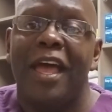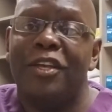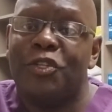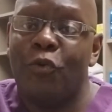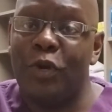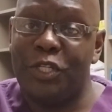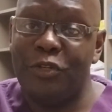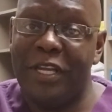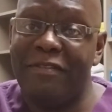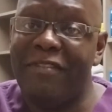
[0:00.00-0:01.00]
And so once
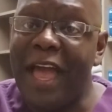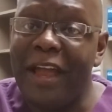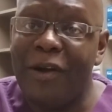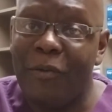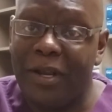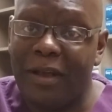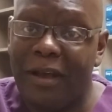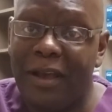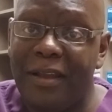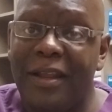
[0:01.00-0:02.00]
you get that going
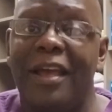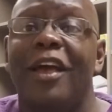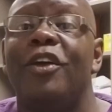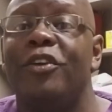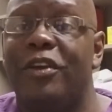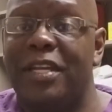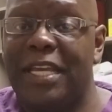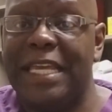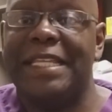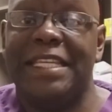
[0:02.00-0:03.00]
on, you're going to
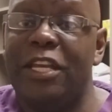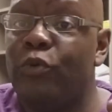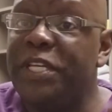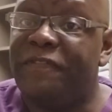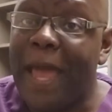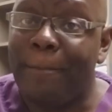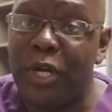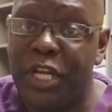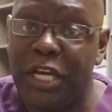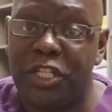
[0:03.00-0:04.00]
get decreased fat
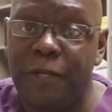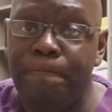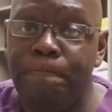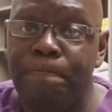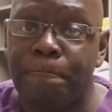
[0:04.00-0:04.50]
production.